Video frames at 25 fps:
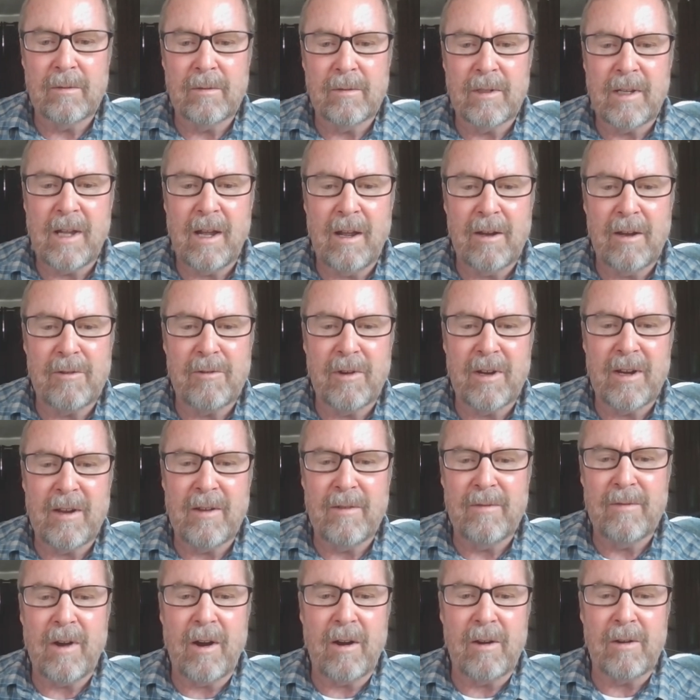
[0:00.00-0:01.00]
cadre
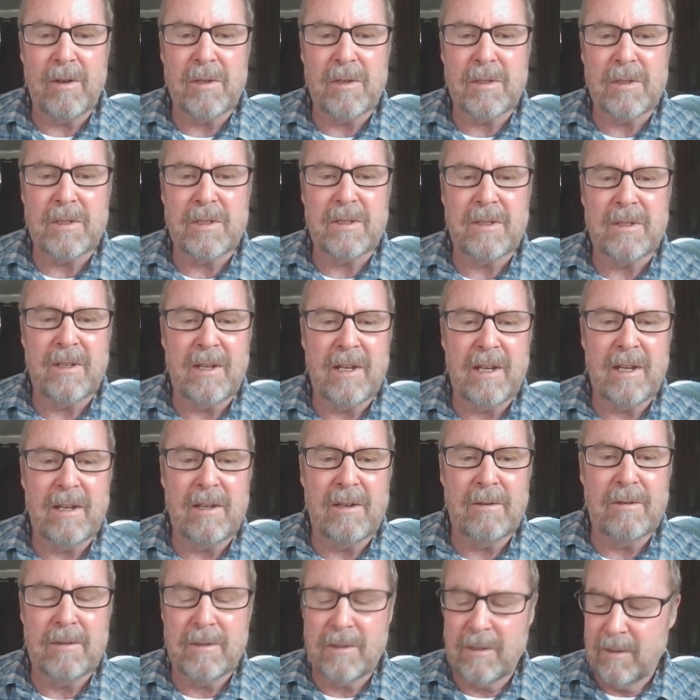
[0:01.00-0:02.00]
of artists that he
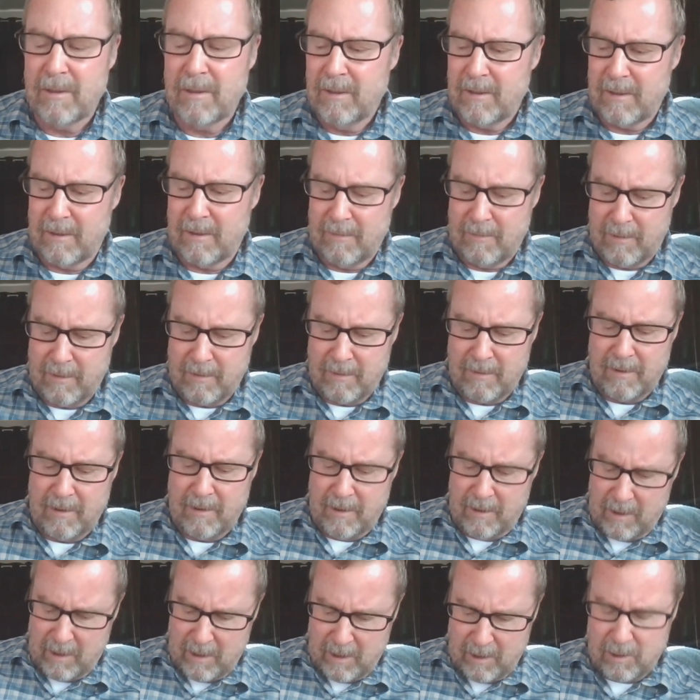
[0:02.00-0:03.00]
uses, and we're going
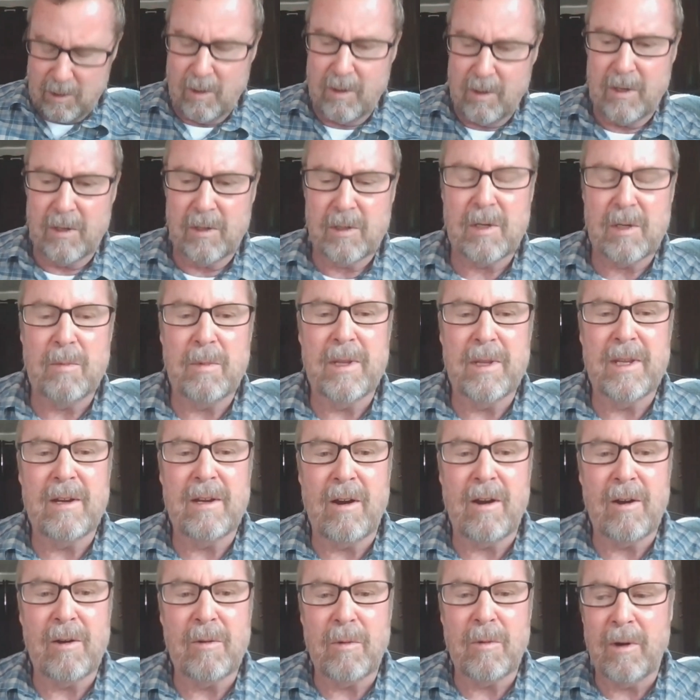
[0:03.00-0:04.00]
to show you some of the
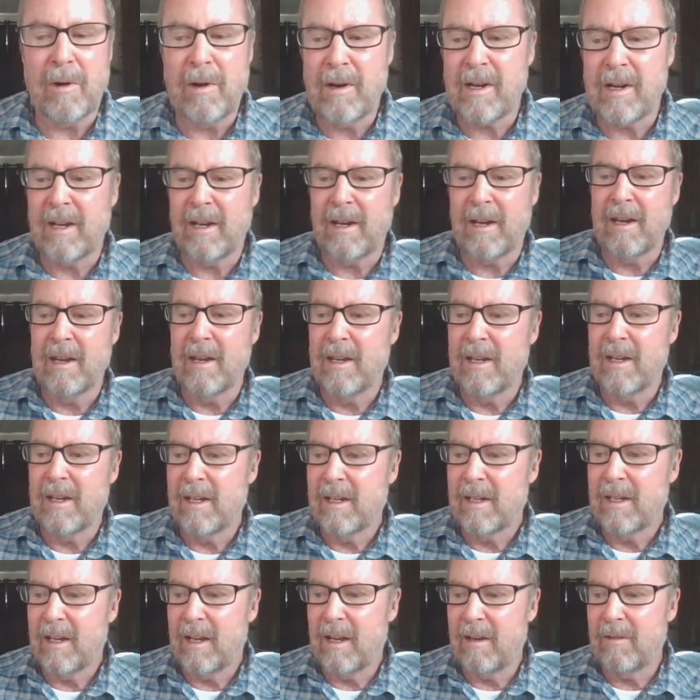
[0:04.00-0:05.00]
artwork. And
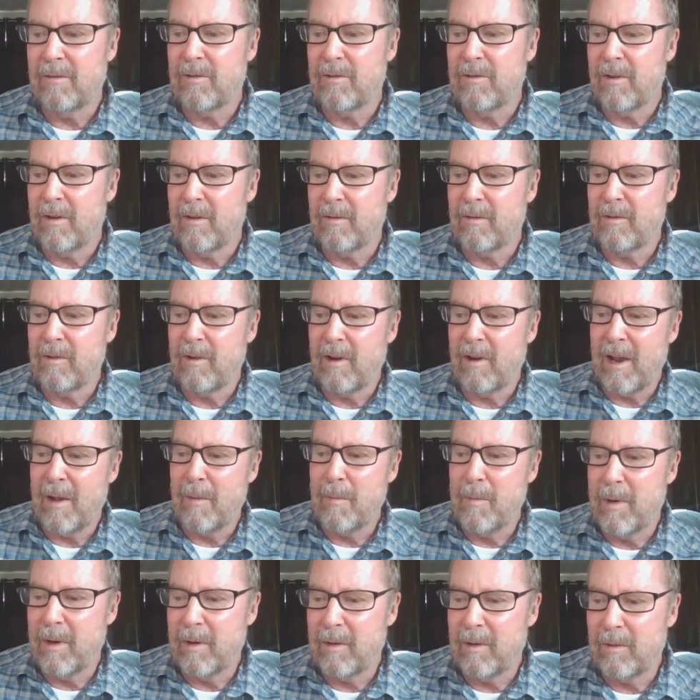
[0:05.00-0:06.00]
I should have
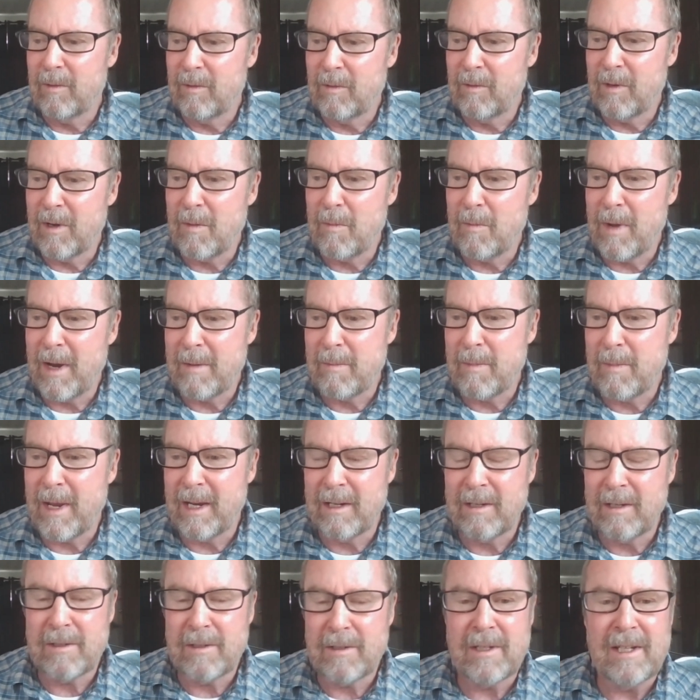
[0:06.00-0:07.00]
grabbed one of my
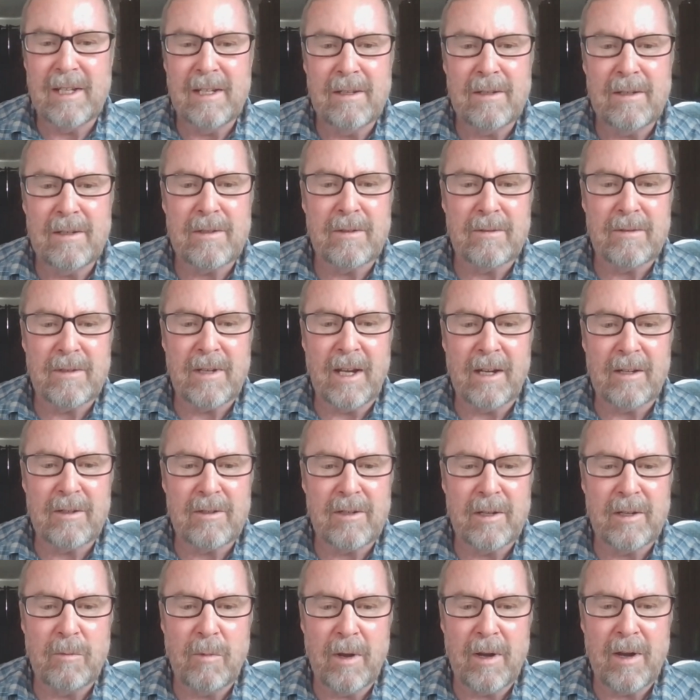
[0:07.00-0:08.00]
magazines. There's
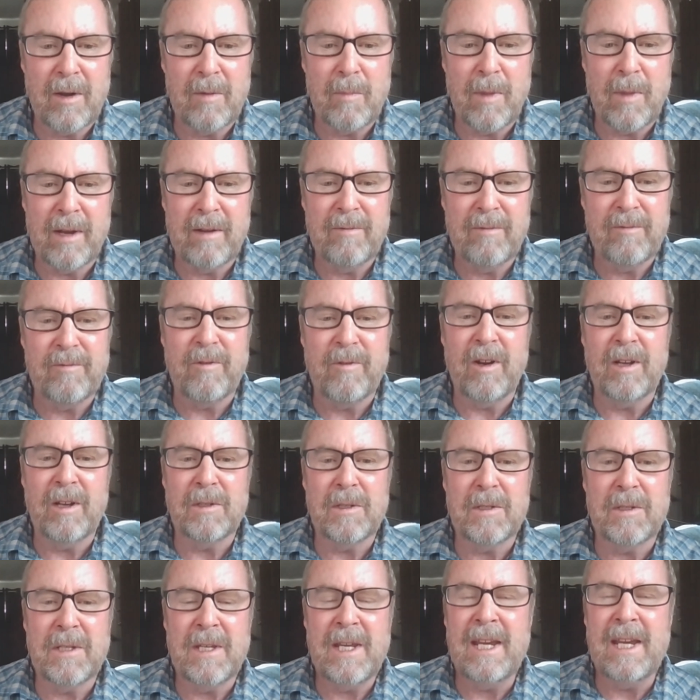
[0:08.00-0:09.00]
actually one in my front
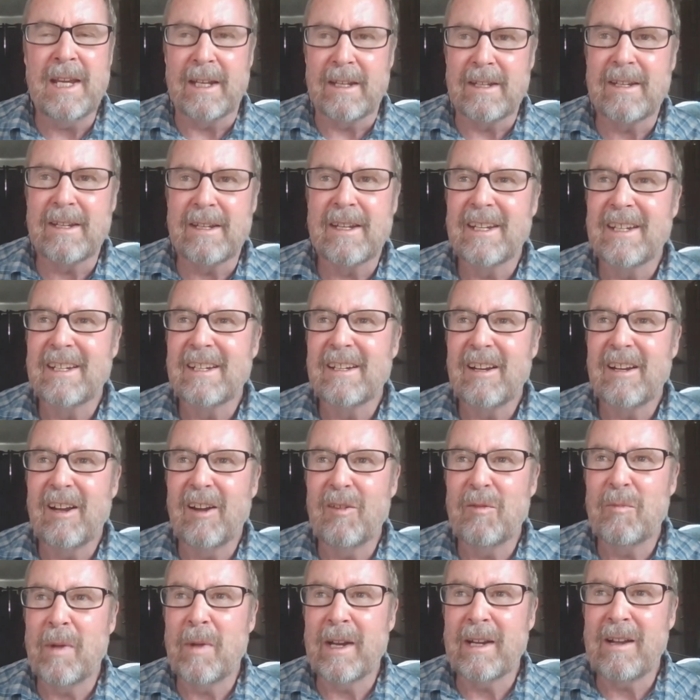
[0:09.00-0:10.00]
seat
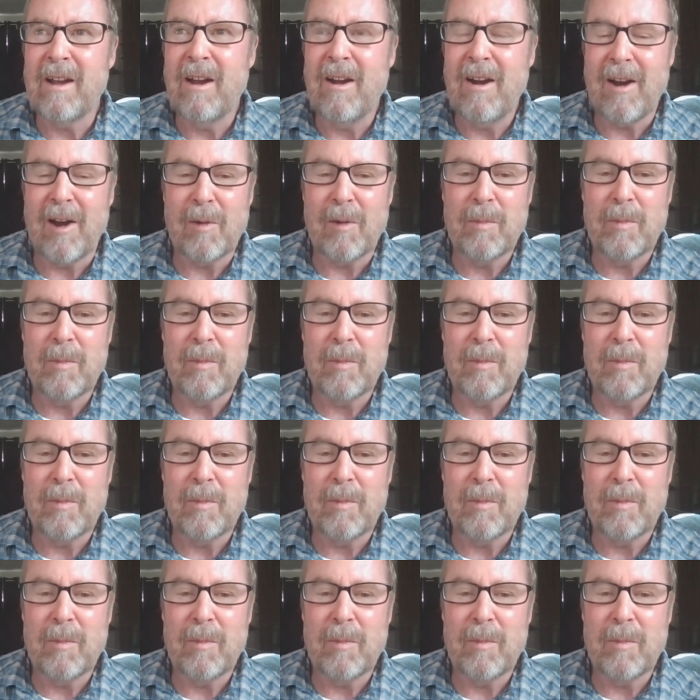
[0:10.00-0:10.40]
of my car,